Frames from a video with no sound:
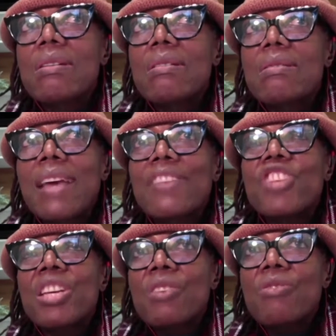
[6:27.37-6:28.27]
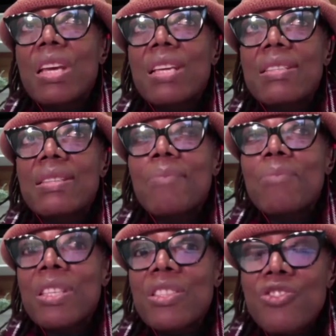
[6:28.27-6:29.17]
that generates
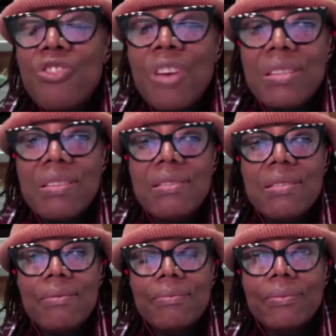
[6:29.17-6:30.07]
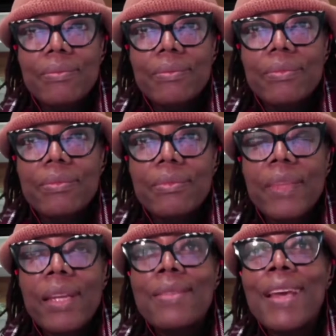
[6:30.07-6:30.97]
mistrust,
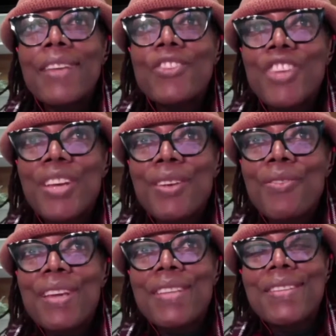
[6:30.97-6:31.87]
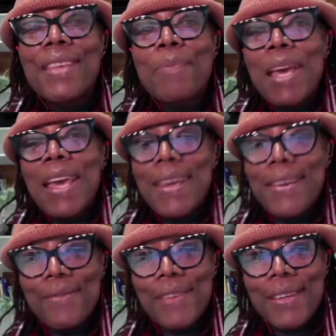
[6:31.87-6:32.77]
that generates the
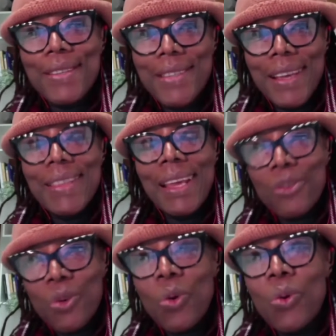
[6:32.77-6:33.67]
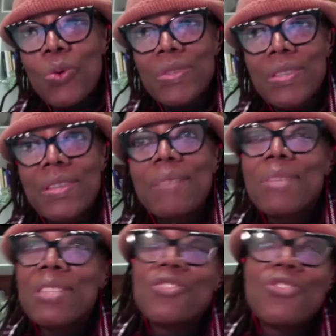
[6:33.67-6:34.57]
behaviors that cause
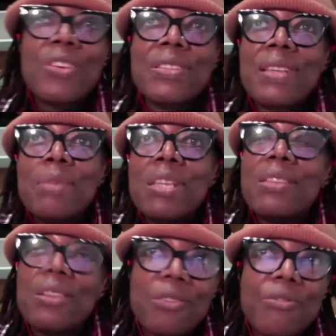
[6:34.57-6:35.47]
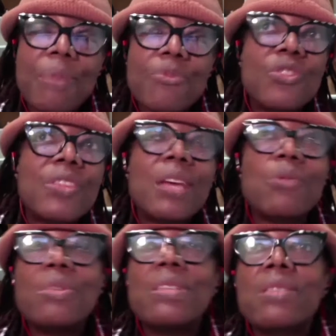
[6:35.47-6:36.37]
mistrust. I mean, the corruption that
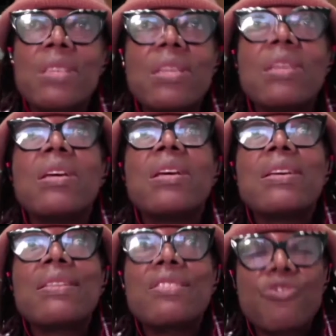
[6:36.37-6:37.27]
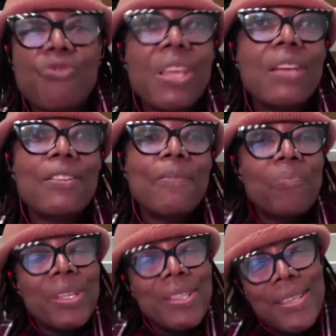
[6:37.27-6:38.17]
we see is real,
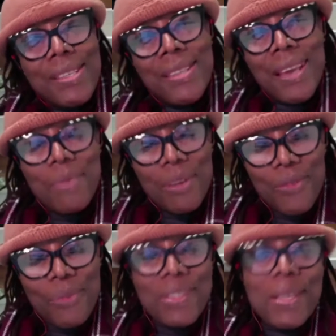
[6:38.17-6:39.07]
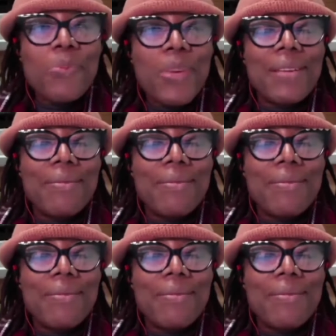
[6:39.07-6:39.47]
but it is coming from somewhere.